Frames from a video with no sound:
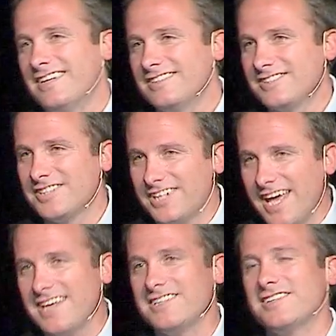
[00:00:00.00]
It's a good
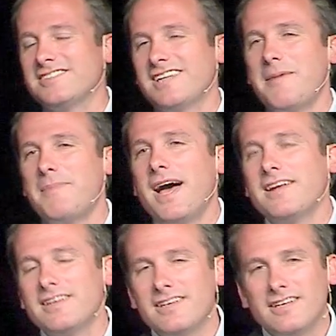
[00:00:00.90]
antidote to that
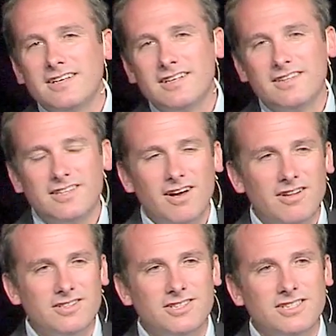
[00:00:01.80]
bad
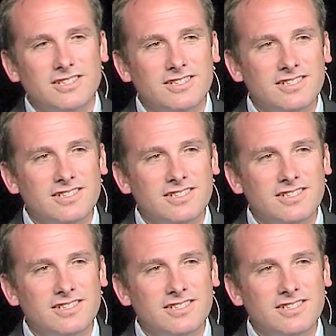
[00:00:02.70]
theology.